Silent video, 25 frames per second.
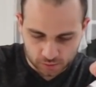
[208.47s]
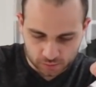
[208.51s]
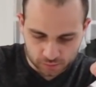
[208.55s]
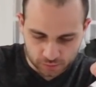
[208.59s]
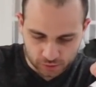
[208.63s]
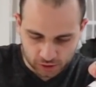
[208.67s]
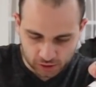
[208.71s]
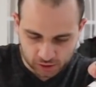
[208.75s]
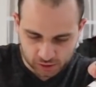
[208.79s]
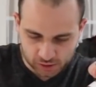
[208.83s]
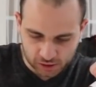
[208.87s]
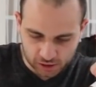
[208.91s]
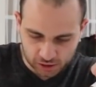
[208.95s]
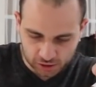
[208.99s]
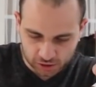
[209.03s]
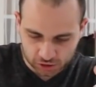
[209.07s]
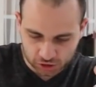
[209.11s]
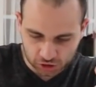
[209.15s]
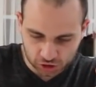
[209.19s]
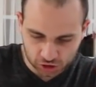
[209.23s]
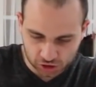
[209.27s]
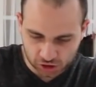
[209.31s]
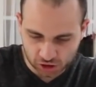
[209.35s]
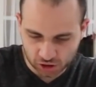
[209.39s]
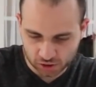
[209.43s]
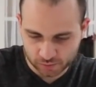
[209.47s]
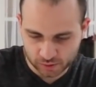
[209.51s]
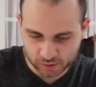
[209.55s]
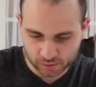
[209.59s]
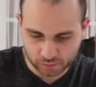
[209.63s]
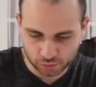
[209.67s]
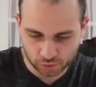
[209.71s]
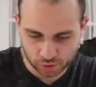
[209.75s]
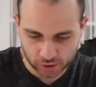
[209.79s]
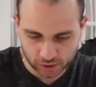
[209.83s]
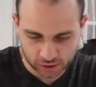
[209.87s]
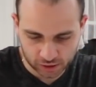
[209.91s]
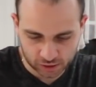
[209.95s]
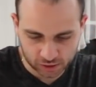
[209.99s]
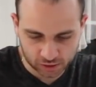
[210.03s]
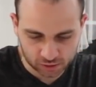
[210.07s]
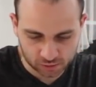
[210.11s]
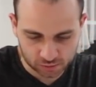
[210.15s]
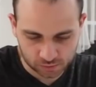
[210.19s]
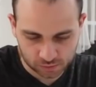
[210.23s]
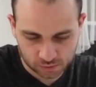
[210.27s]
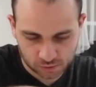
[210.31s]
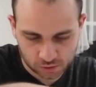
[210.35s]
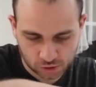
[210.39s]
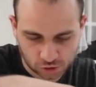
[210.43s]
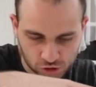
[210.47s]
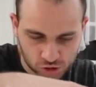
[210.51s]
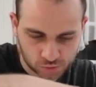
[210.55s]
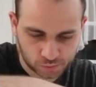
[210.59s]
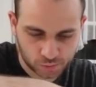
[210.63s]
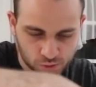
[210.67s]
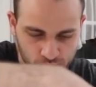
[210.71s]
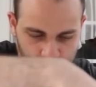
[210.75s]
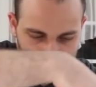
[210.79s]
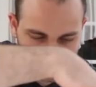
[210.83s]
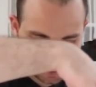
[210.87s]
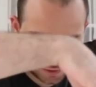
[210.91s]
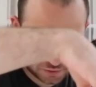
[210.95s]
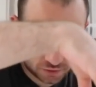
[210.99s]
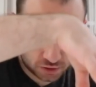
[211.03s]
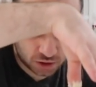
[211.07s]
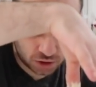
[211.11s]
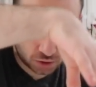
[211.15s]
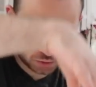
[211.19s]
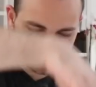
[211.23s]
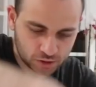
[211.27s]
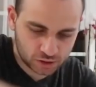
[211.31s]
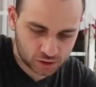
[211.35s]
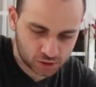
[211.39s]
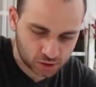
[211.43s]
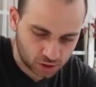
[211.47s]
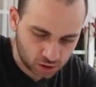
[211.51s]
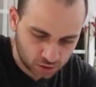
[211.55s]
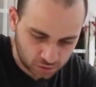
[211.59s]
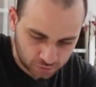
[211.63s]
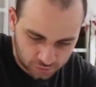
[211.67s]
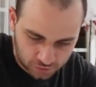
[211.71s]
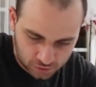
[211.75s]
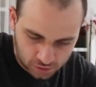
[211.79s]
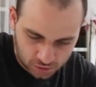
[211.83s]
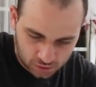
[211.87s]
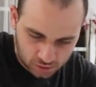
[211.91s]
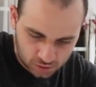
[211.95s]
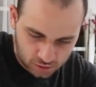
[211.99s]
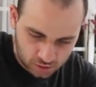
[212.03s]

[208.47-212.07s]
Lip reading: because then it's just gonna be a brick, and you're supposed to have the dough be soft.